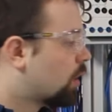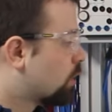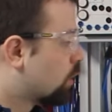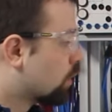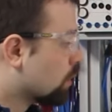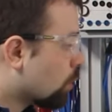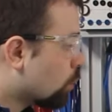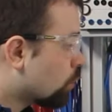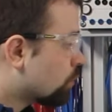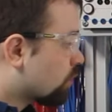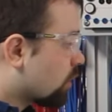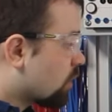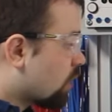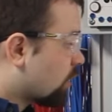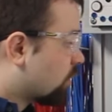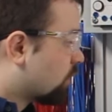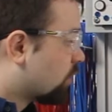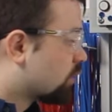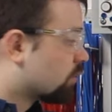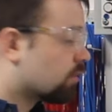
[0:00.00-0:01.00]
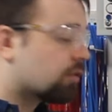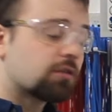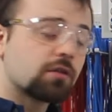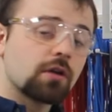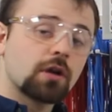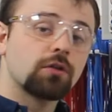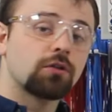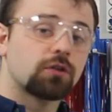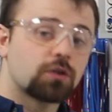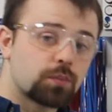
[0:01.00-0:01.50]
You'll also notice there is
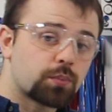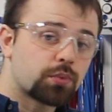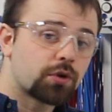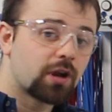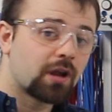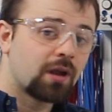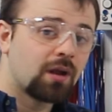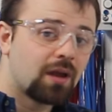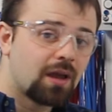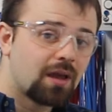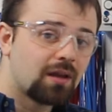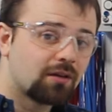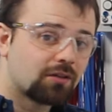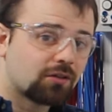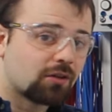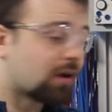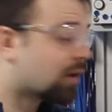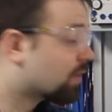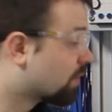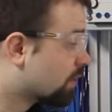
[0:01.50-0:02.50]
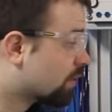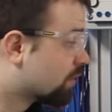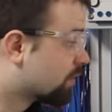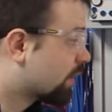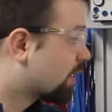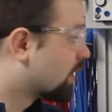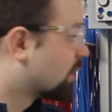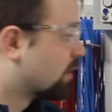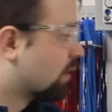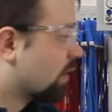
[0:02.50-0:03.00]
no spring inside this
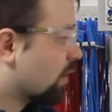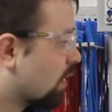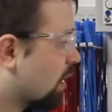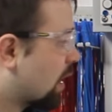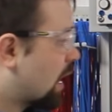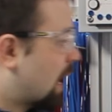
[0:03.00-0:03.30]
cylinder.